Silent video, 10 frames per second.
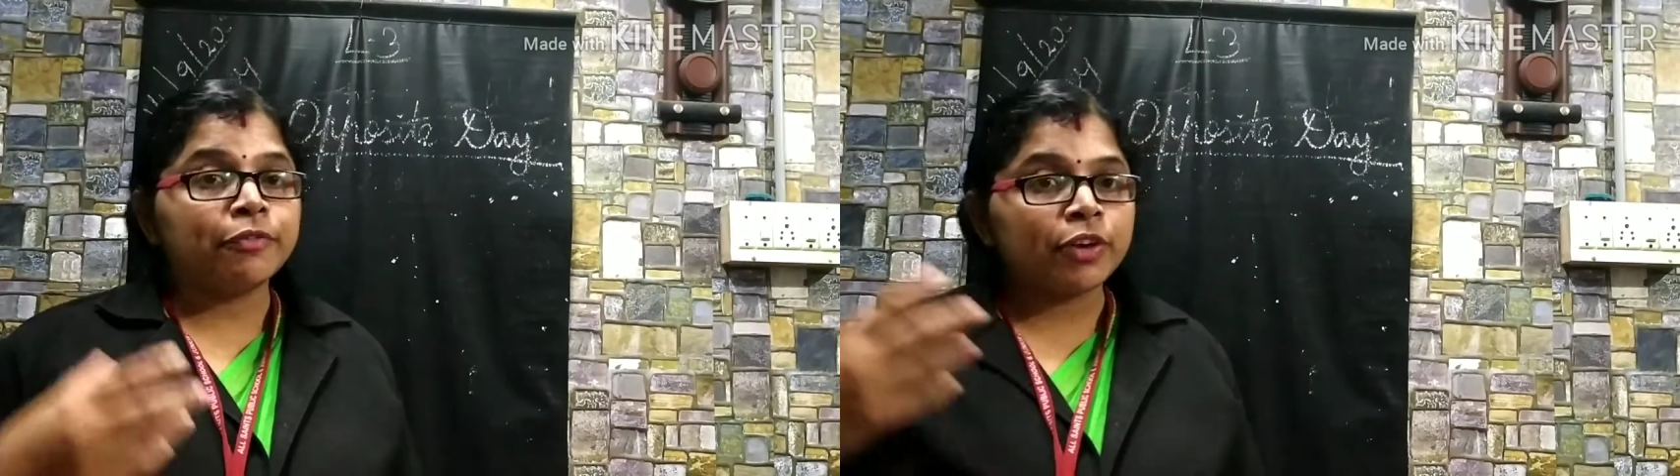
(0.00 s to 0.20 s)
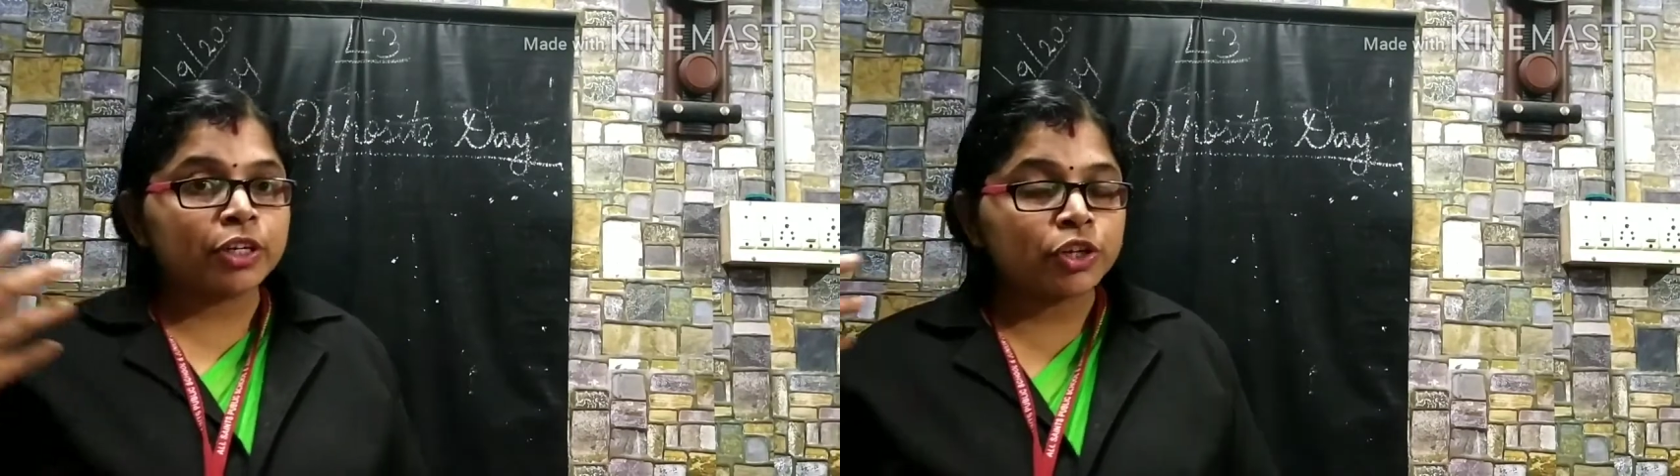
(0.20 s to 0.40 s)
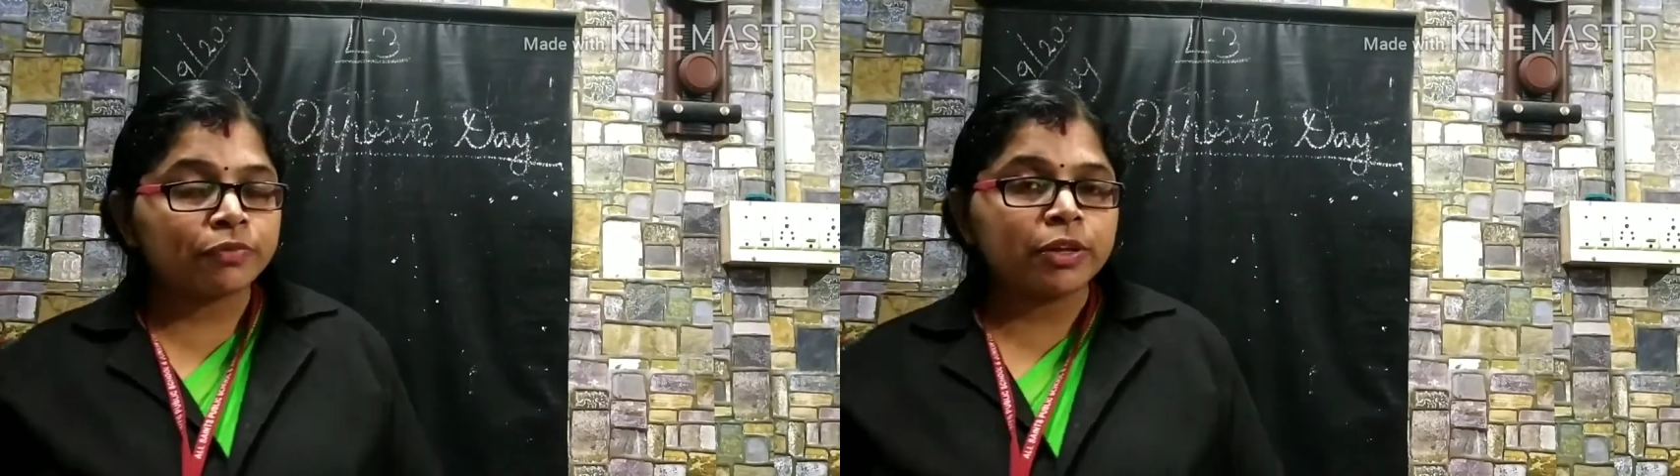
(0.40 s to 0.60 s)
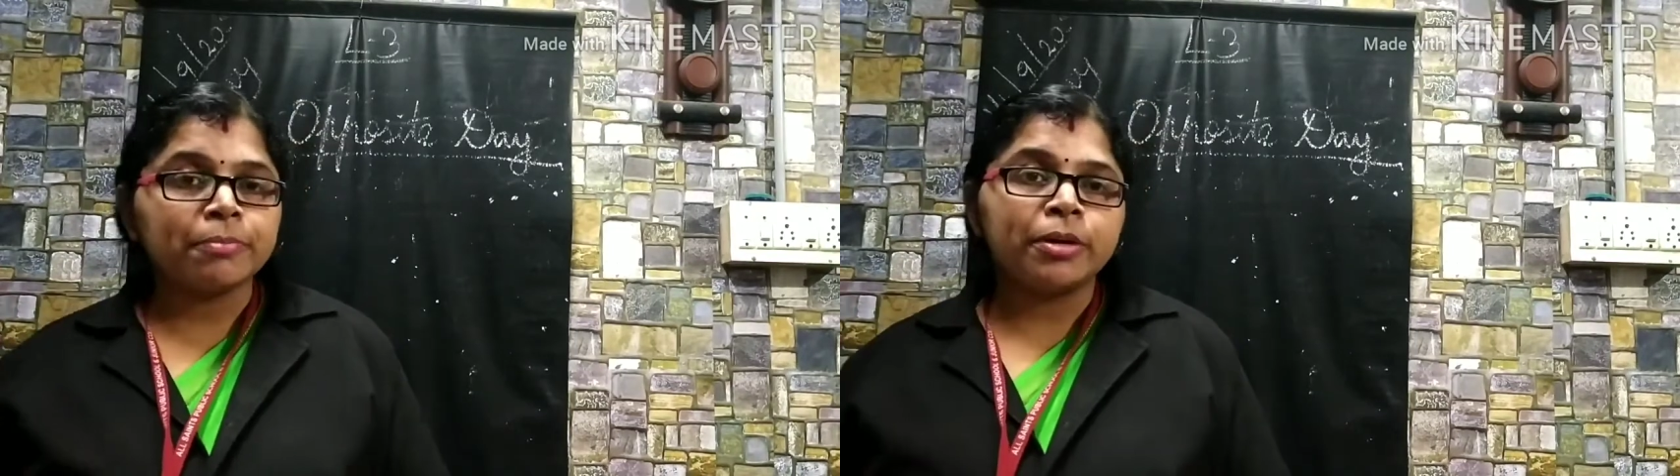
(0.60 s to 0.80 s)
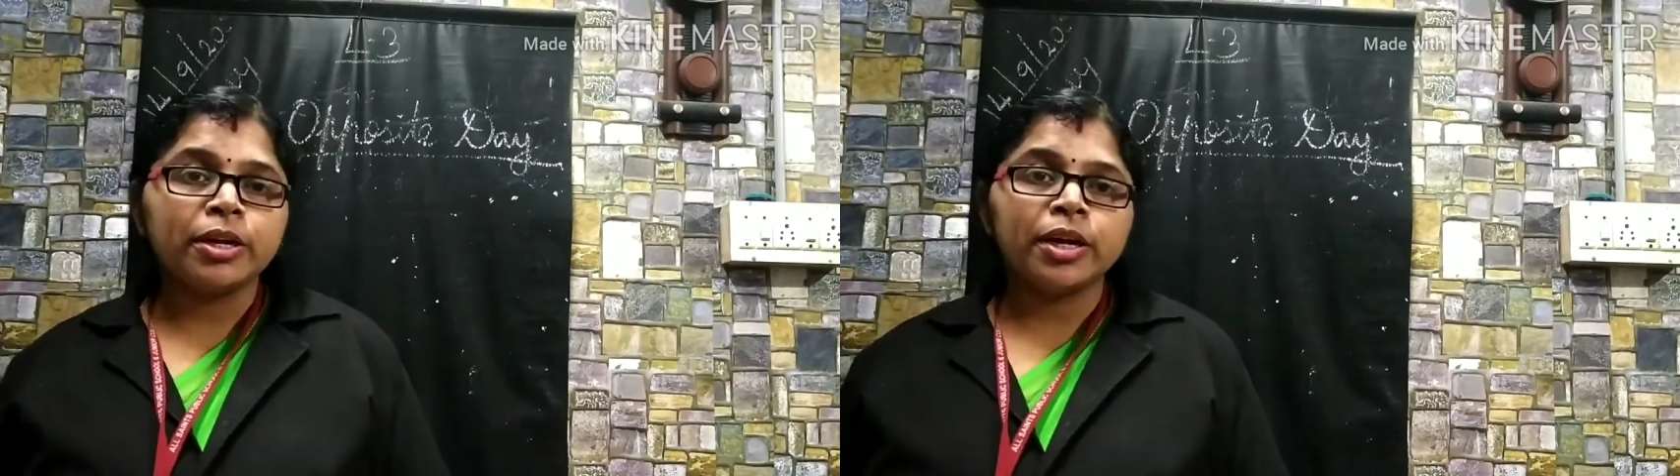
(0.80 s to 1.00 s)
front of the
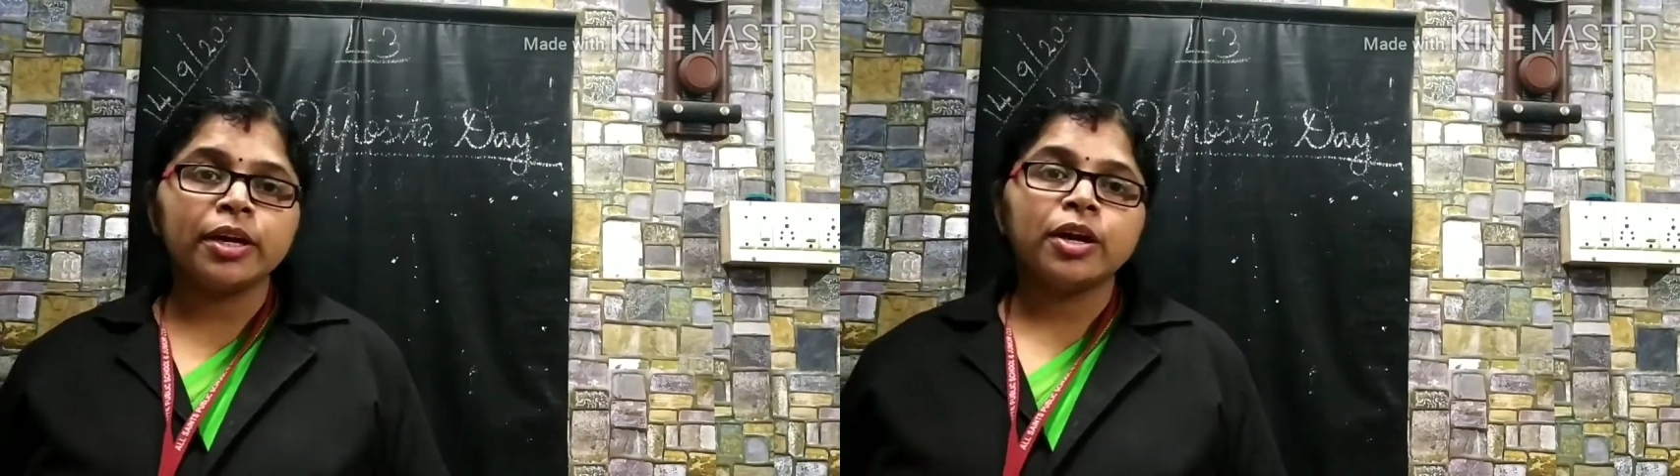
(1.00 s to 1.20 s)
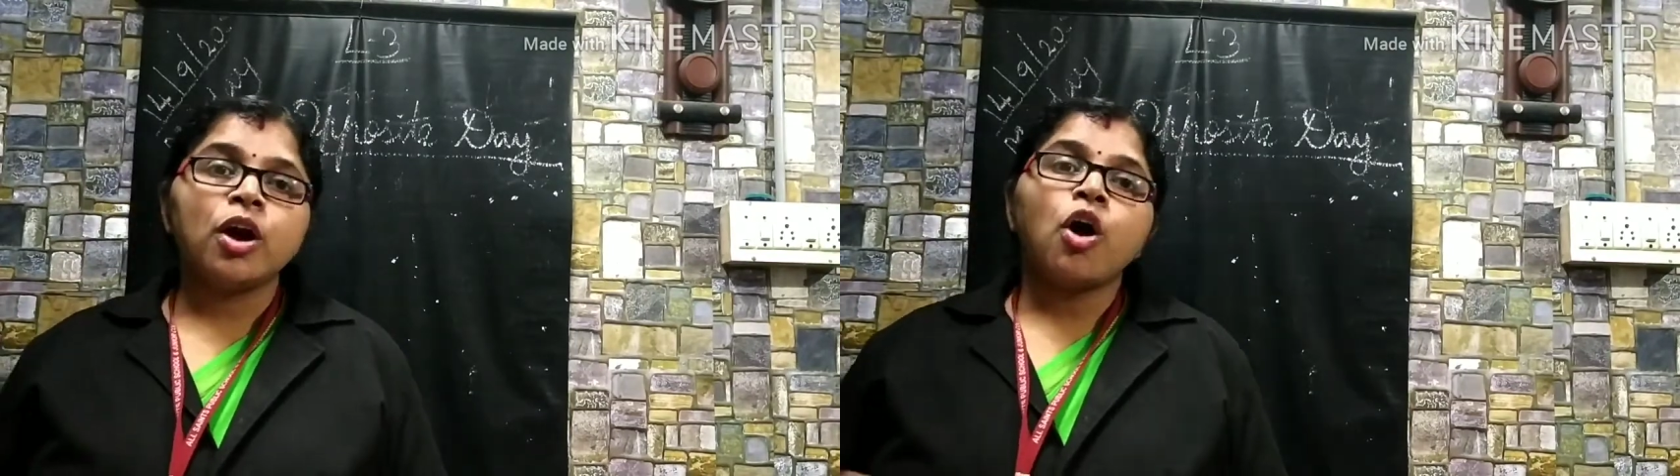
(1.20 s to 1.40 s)
mirror